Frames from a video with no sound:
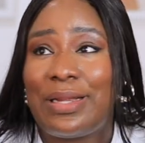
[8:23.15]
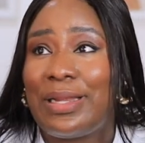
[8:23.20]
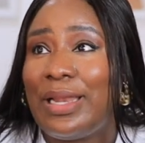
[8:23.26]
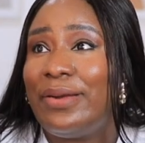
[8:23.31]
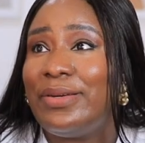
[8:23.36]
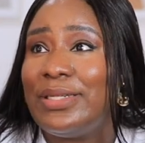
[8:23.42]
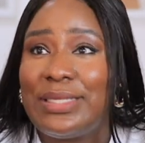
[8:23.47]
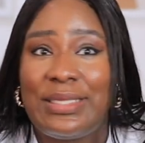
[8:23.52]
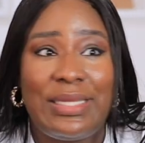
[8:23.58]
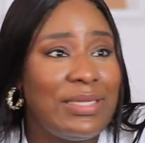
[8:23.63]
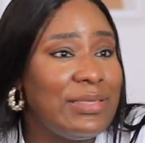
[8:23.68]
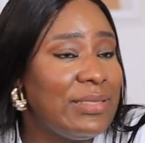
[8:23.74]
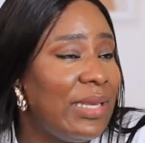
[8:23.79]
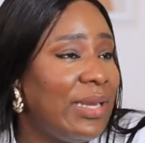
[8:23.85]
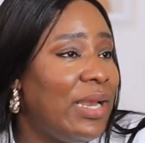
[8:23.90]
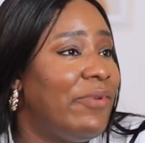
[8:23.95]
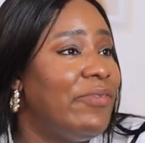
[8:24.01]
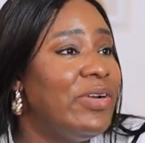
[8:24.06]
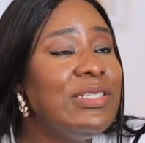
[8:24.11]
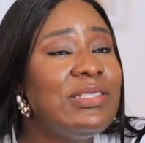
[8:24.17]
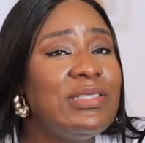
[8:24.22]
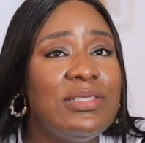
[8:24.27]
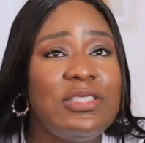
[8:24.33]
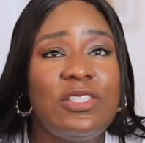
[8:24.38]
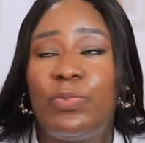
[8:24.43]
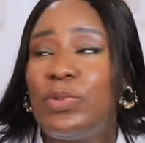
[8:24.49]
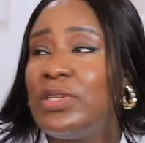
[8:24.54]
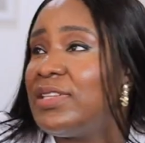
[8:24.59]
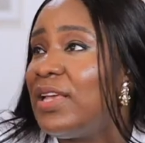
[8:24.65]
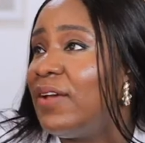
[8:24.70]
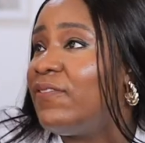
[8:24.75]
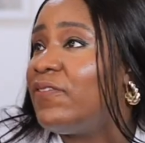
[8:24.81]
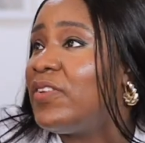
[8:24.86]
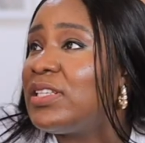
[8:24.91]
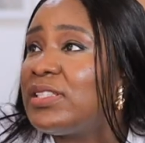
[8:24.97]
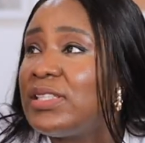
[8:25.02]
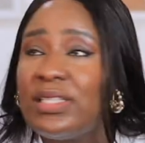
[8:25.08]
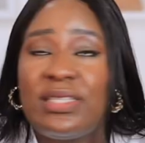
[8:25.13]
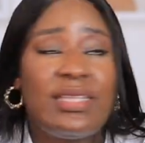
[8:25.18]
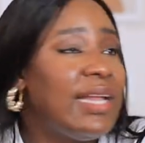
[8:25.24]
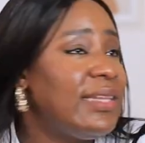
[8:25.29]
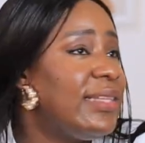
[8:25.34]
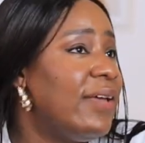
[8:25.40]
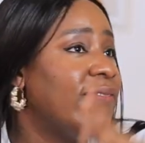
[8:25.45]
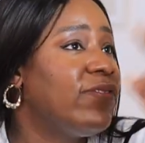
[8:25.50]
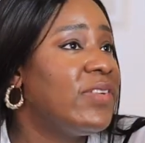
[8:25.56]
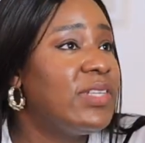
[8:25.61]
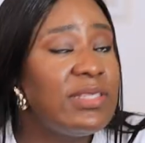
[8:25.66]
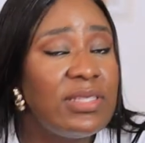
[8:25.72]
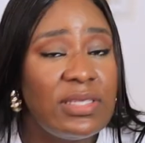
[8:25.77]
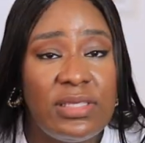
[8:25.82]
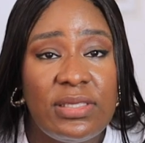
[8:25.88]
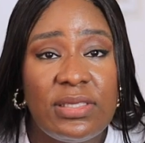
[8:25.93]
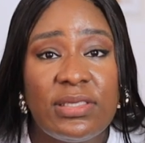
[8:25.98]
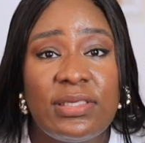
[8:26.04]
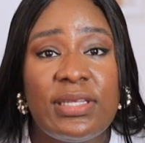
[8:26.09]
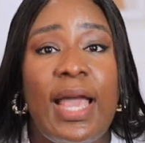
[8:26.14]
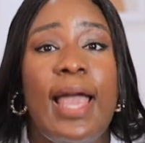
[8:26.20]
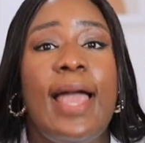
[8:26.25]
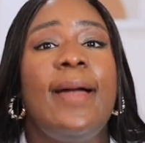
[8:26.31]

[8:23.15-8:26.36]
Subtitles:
clearing things and arranging this place and fixing that and fixing this.